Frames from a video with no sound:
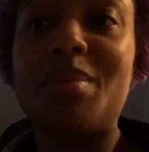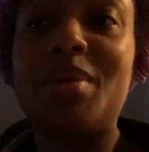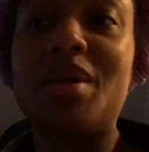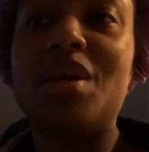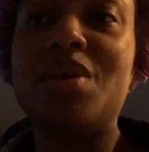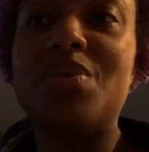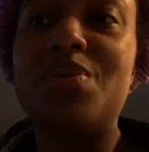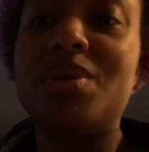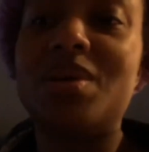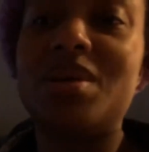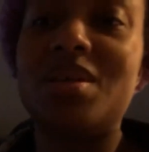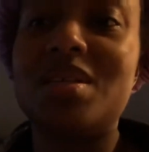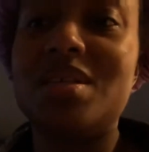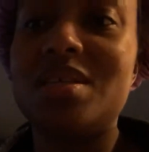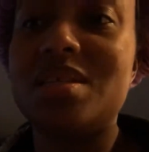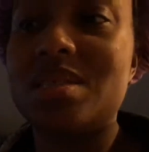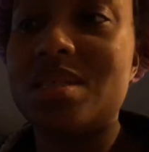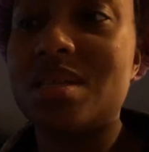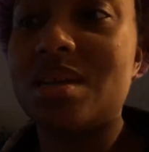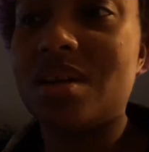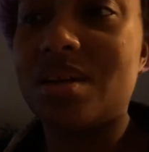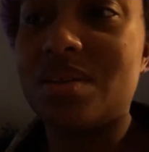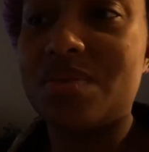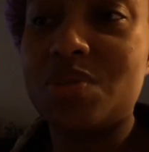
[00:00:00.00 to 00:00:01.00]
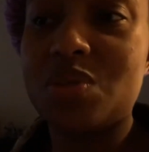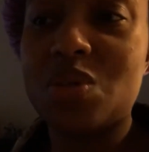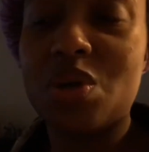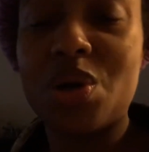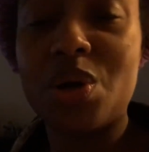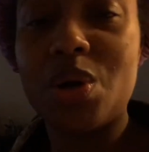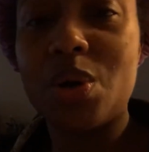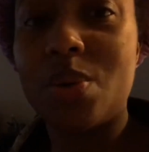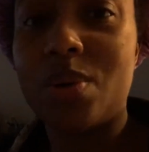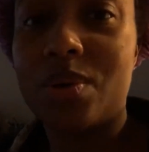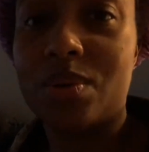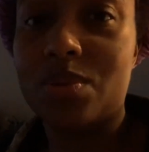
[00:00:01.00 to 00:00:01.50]
to get rid of this stuff, start
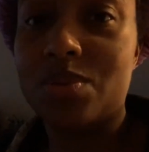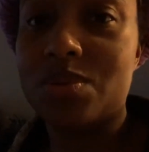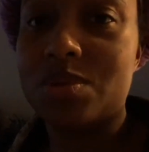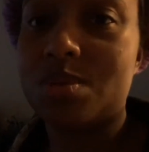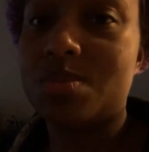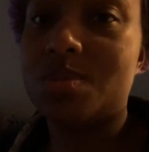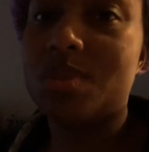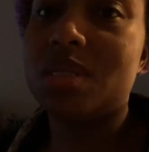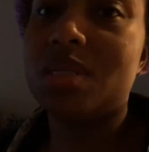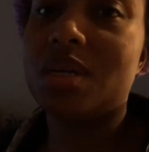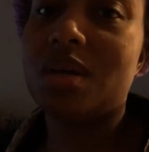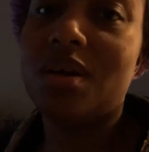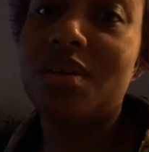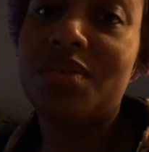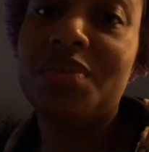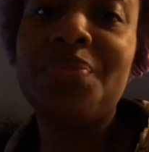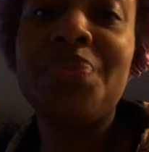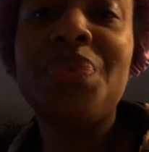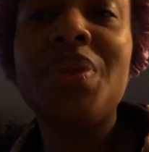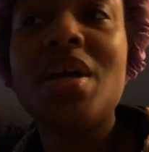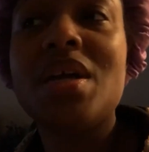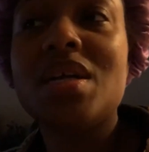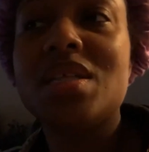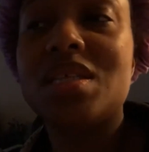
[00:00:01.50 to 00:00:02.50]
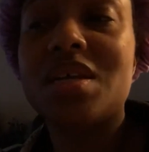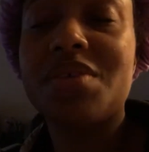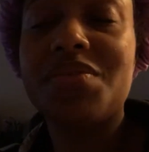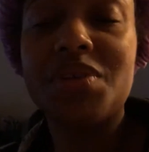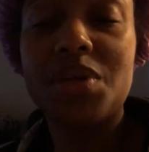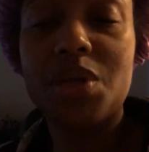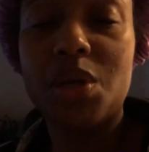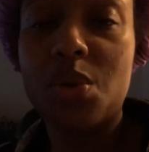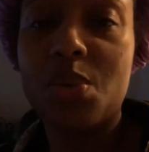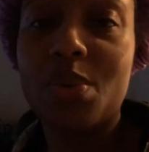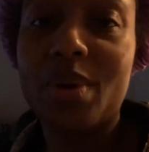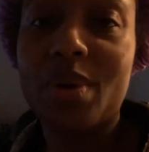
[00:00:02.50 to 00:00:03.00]
going through some stuff. Definitely don't